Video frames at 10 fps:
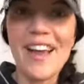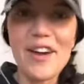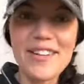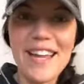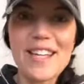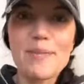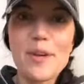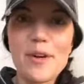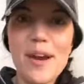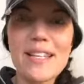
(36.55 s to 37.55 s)
Our day has
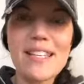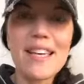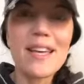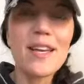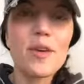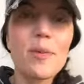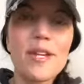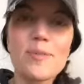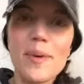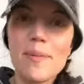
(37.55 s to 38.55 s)
been crazy, but
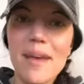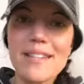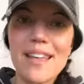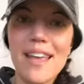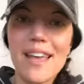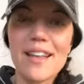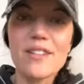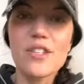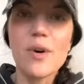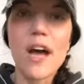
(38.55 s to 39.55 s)
it's been amazing. And
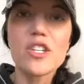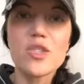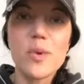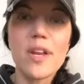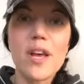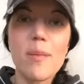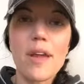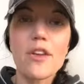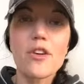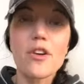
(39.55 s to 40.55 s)
so I just want to come
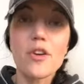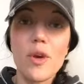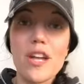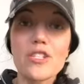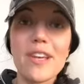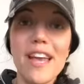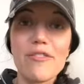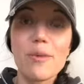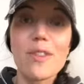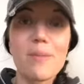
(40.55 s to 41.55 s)
on here and congratulate
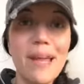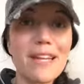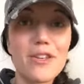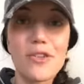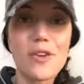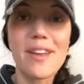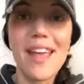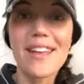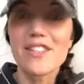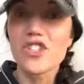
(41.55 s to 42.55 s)
everybody that made it to 30
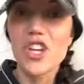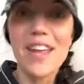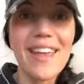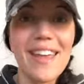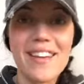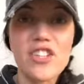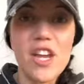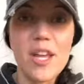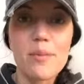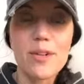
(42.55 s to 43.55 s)
days. Check
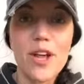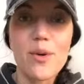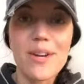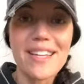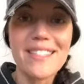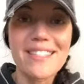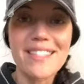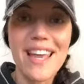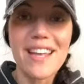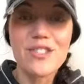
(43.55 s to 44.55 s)
in below, because
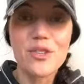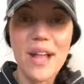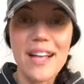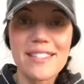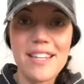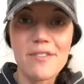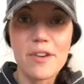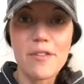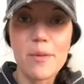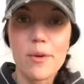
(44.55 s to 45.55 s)
today is your last day of
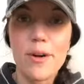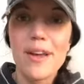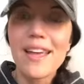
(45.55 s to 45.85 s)
November.